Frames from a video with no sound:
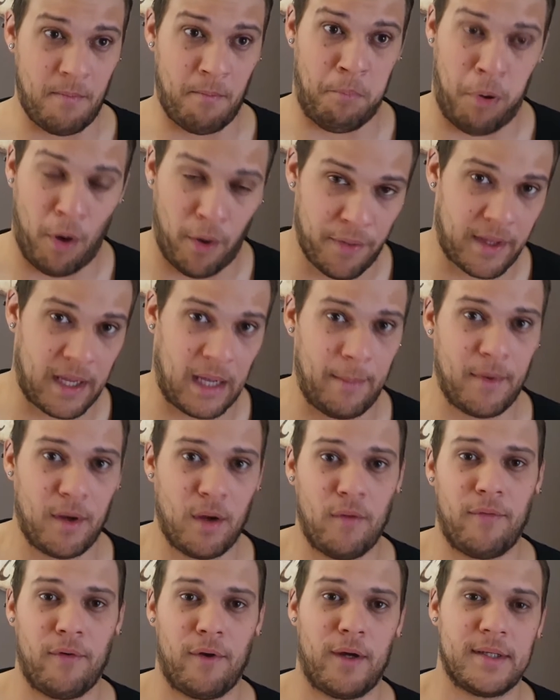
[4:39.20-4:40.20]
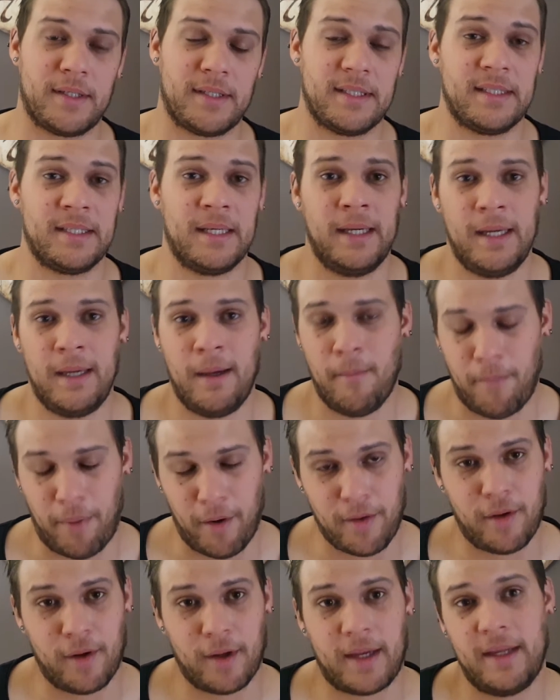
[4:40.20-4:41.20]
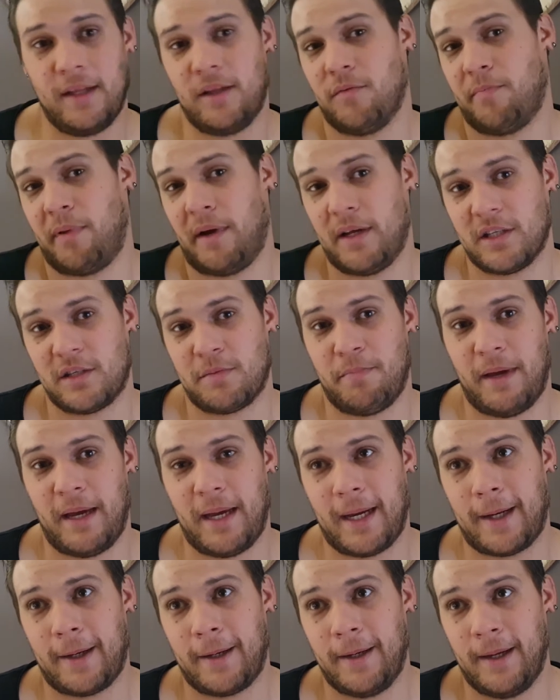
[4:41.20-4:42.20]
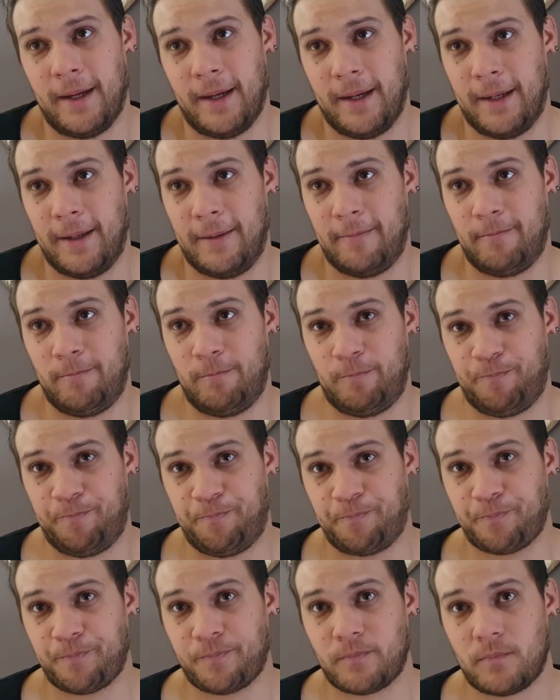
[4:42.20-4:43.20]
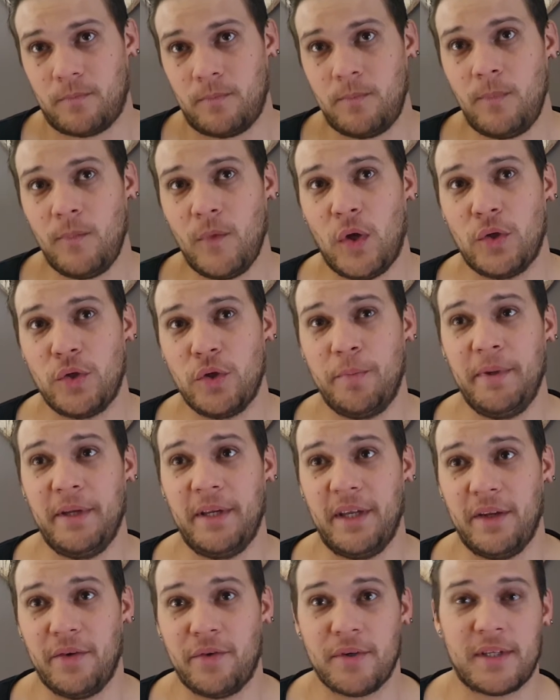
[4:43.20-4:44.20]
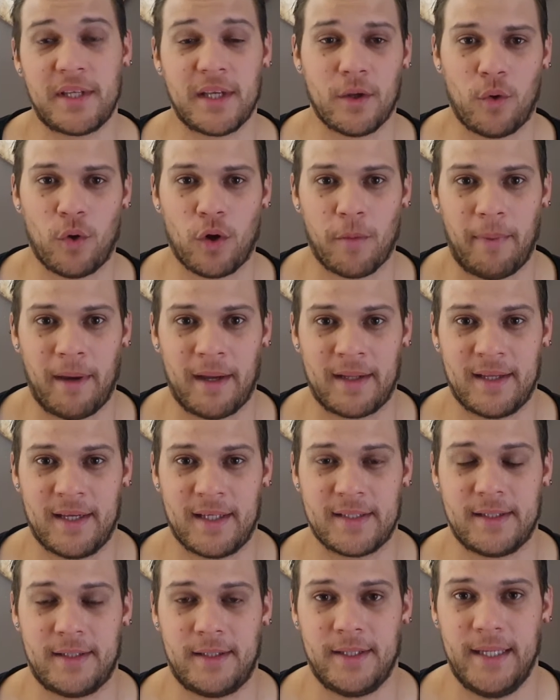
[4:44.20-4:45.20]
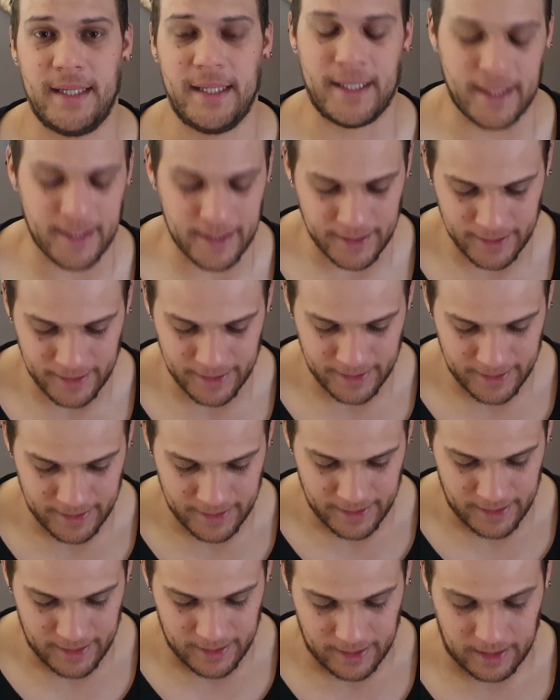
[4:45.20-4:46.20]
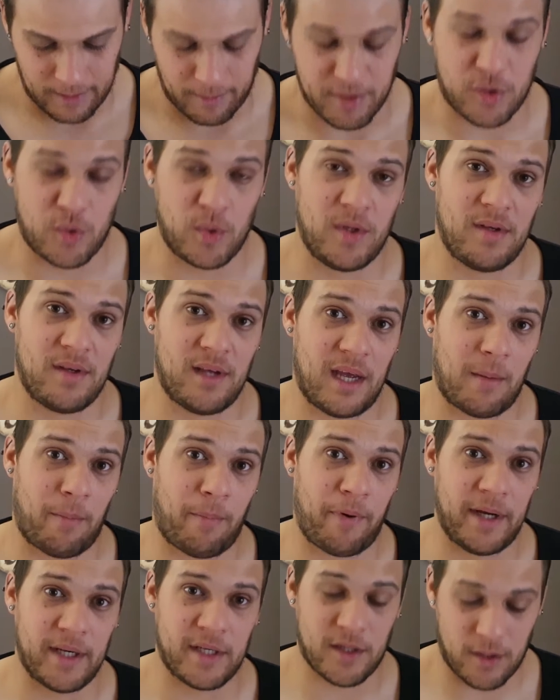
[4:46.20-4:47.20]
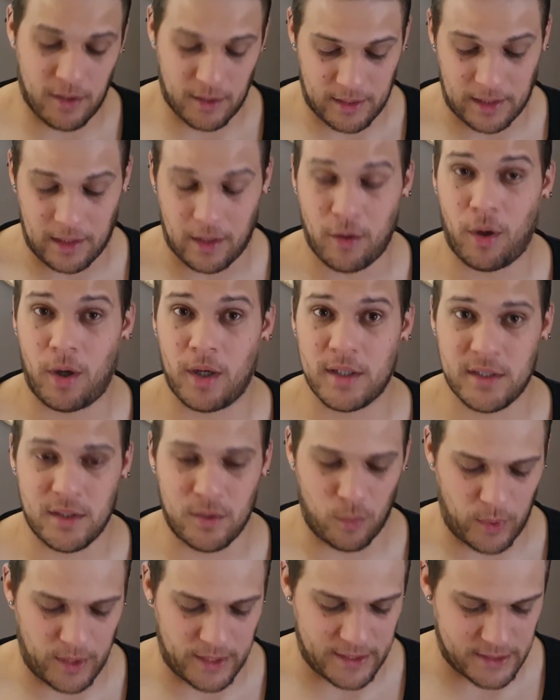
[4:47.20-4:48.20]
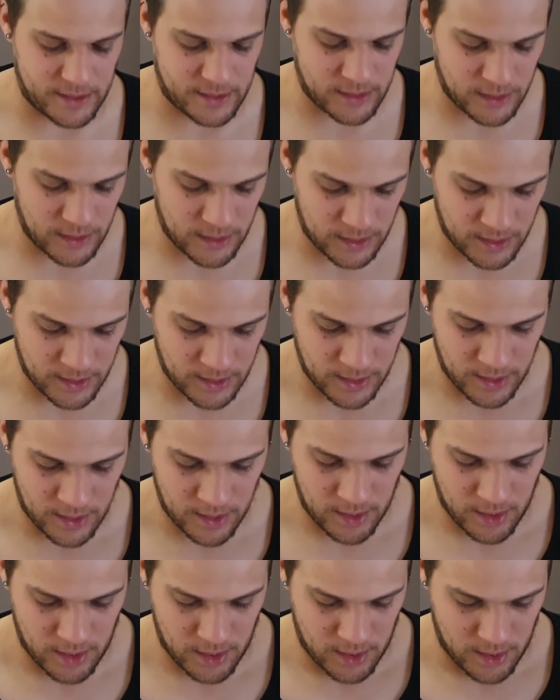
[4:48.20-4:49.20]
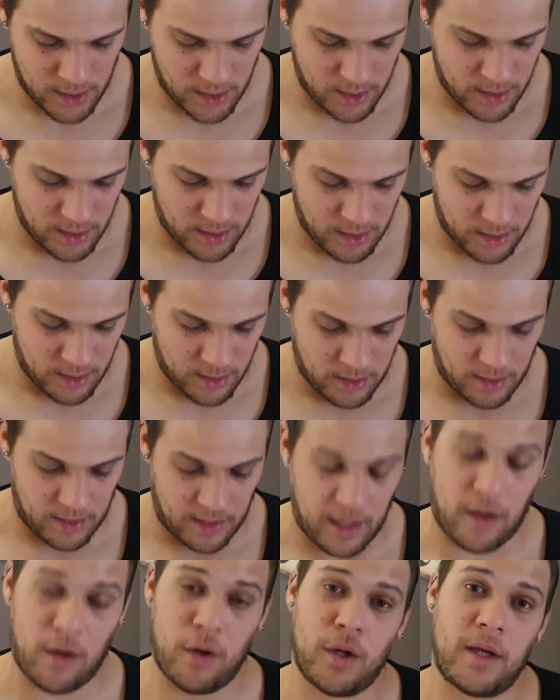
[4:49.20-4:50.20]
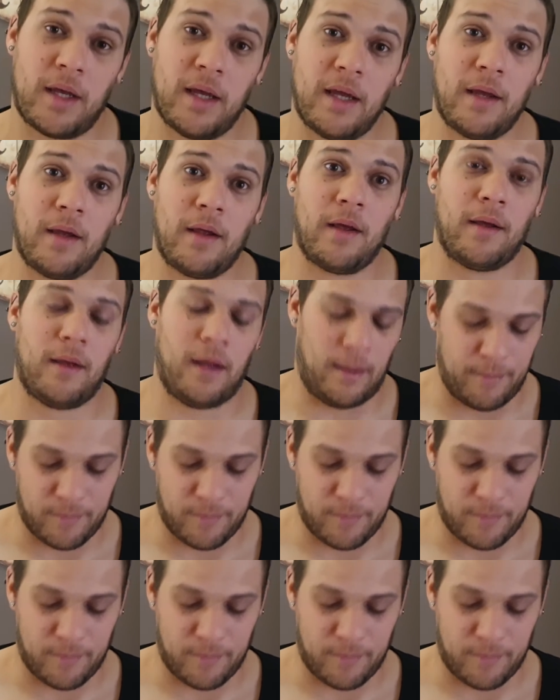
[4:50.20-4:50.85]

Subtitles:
Both coming off losses, both looking to bounce back. Should be an interesting quarterback tussle there between Dak Prescott and Carson Wentz. Now moving